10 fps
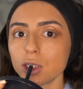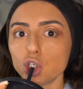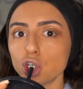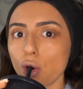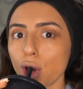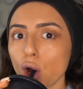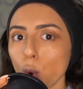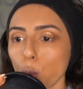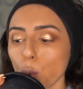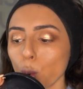So good.
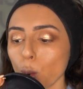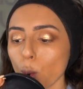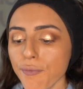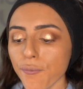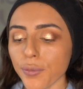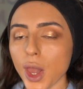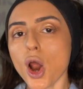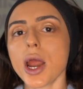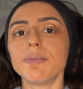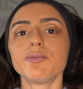
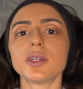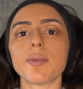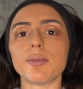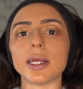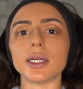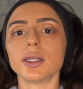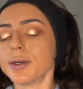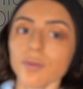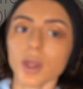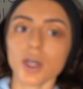All right, time to
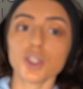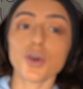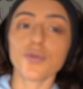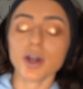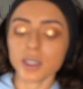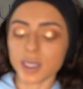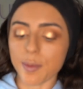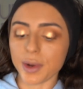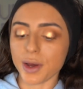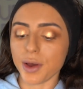blend. So first
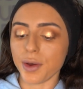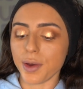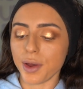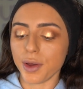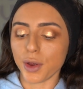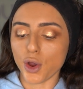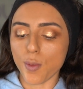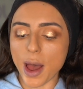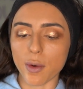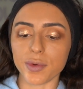I'm gonna go
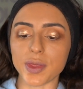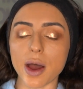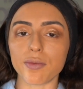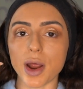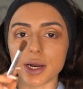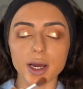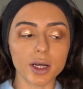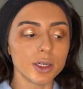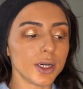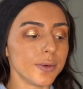back with that red
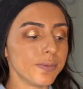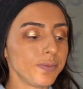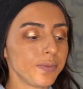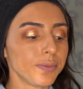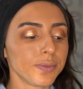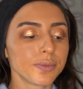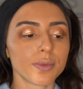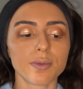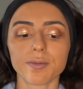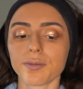color,
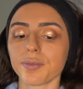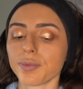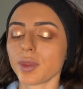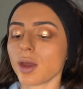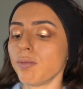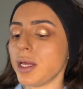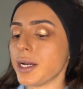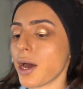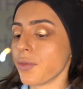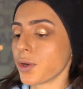
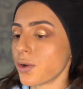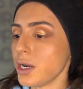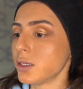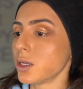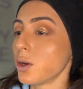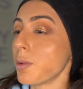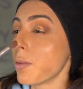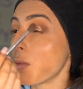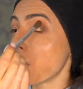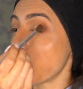blend out the crease a little
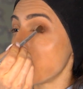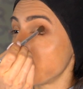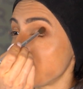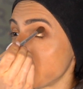bit more.